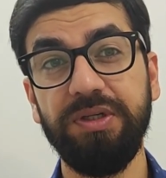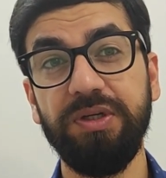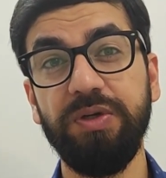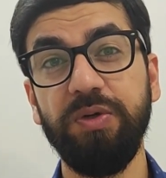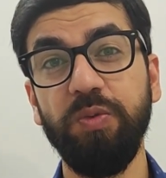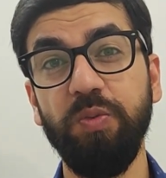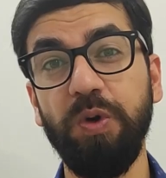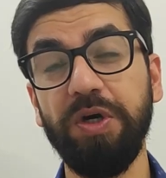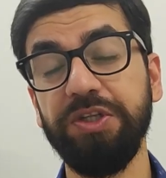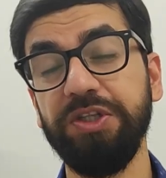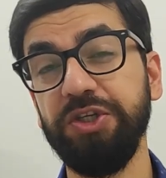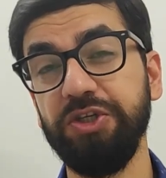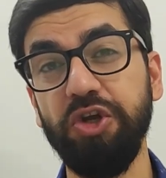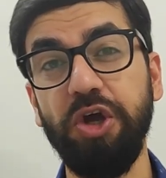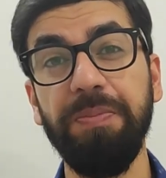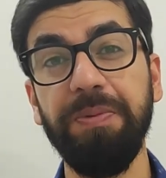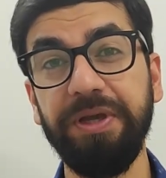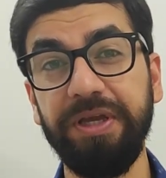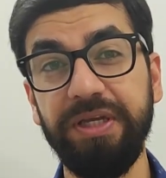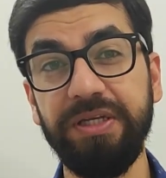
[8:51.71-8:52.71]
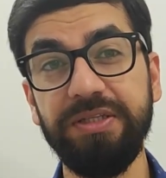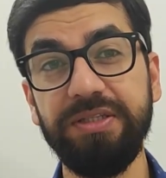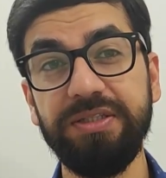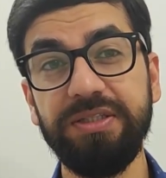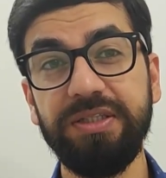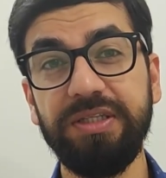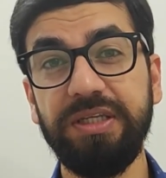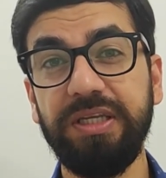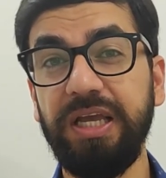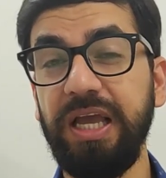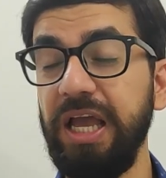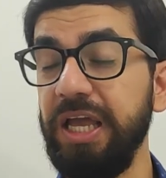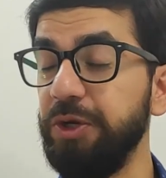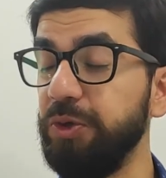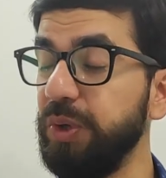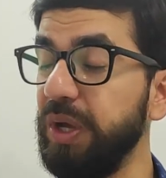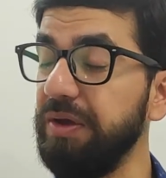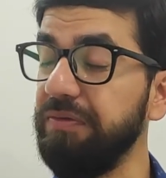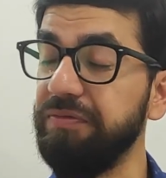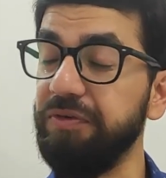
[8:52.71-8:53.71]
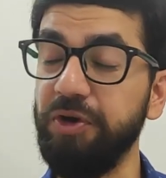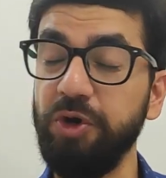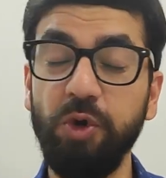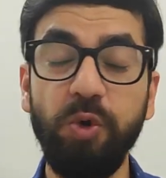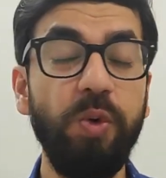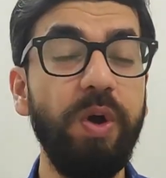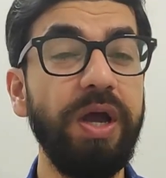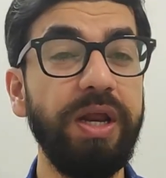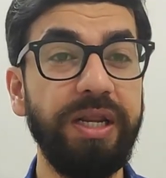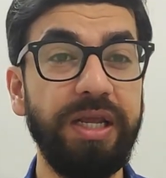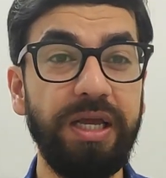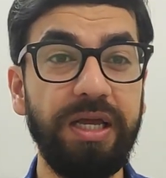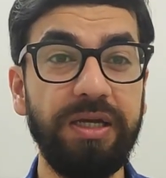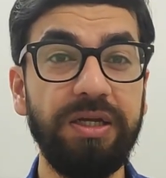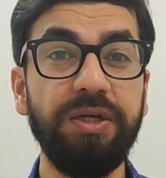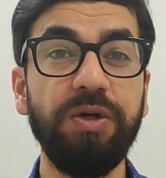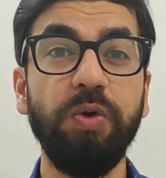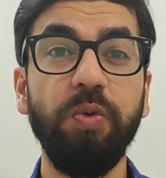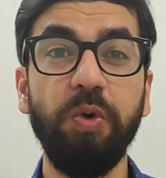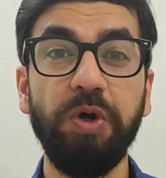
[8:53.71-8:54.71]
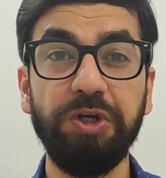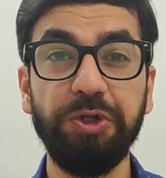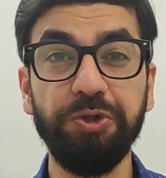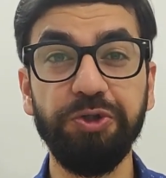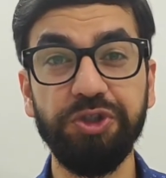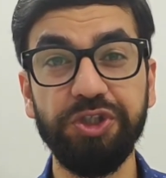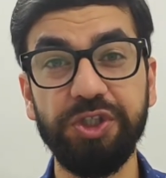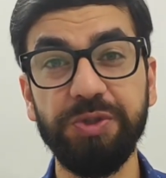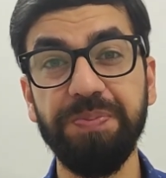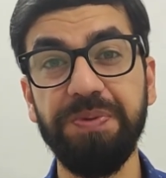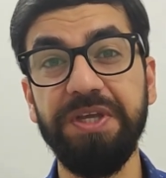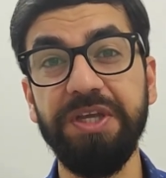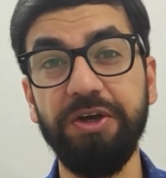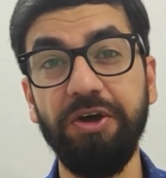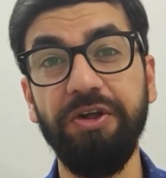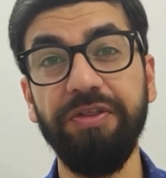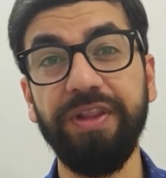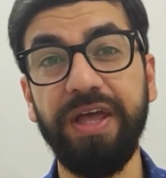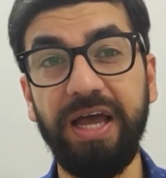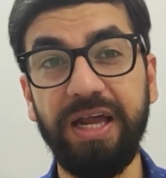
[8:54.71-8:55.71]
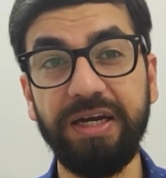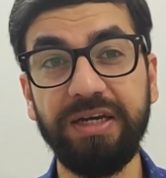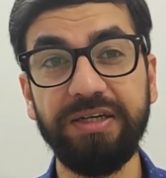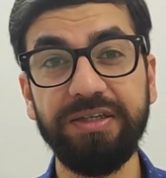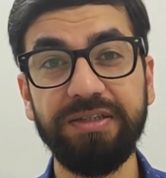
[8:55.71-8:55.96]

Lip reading: what the topic is and you have no idea what you should speak on that.